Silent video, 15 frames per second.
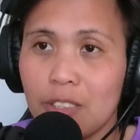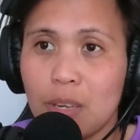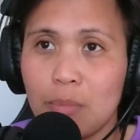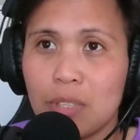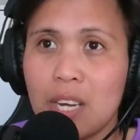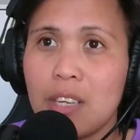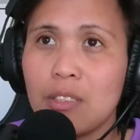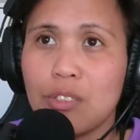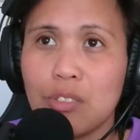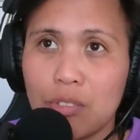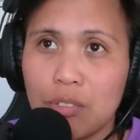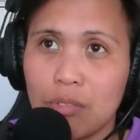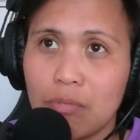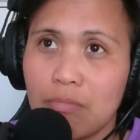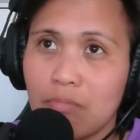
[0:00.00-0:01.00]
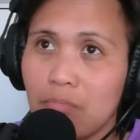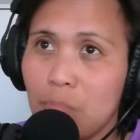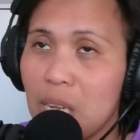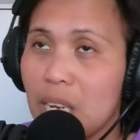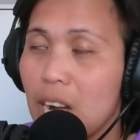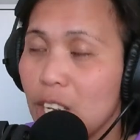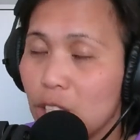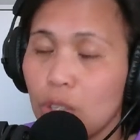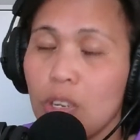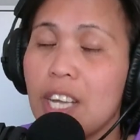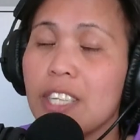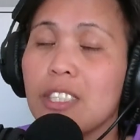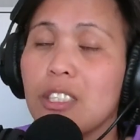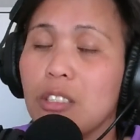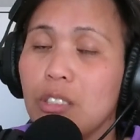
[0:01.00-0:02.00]
sometimes being
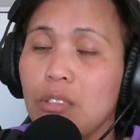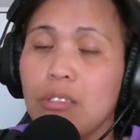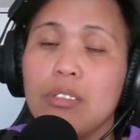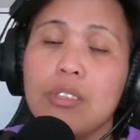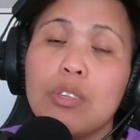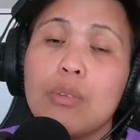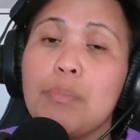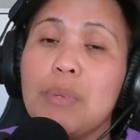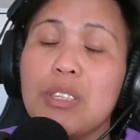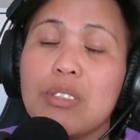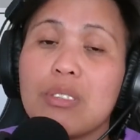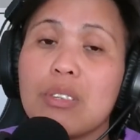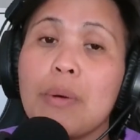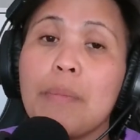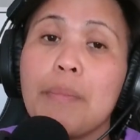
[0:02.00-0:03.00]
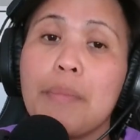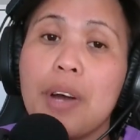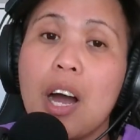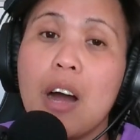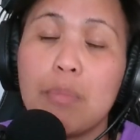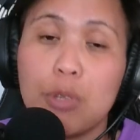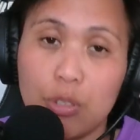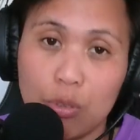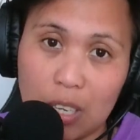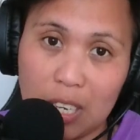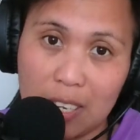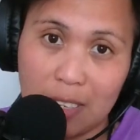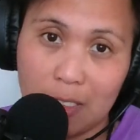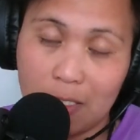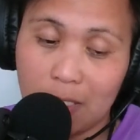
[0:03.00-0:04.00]
isolated, you could miss some
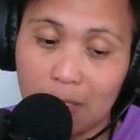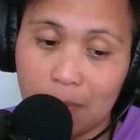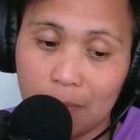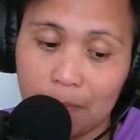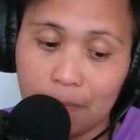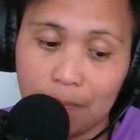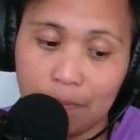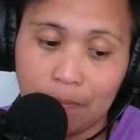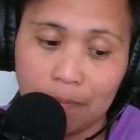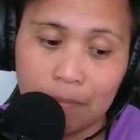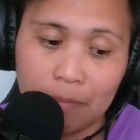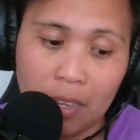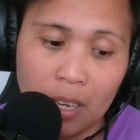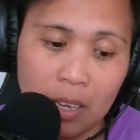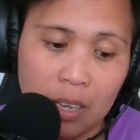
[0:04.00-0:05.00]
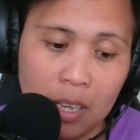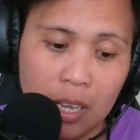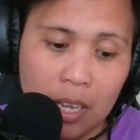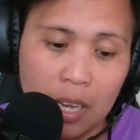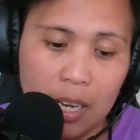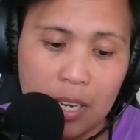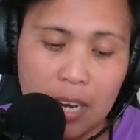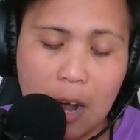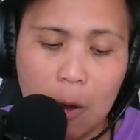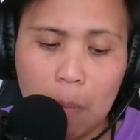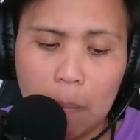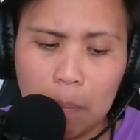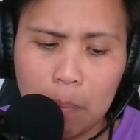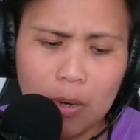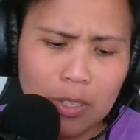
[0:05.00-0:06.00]
opportunities. Now,
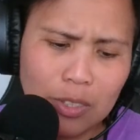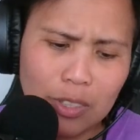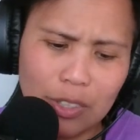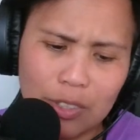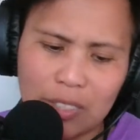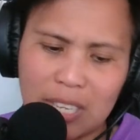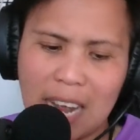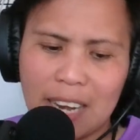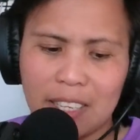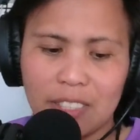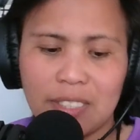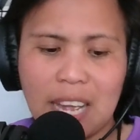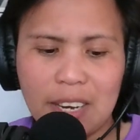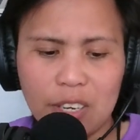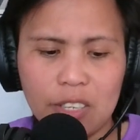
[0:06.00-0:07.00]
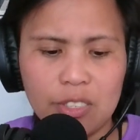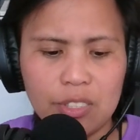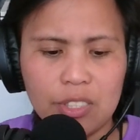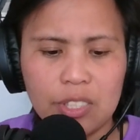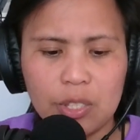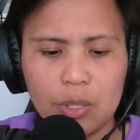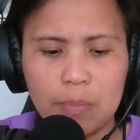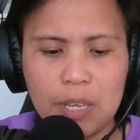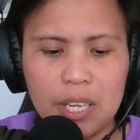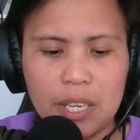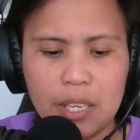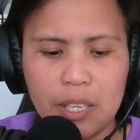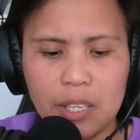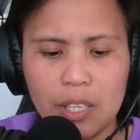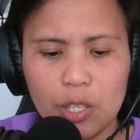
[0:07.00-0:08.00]
personal standards could
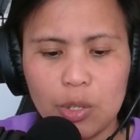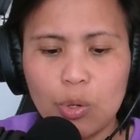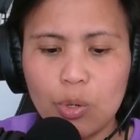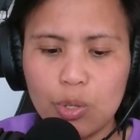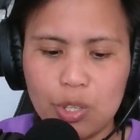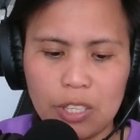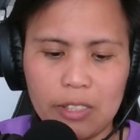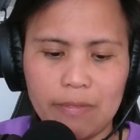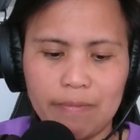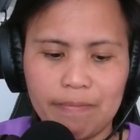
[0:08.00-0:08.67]
be crucial,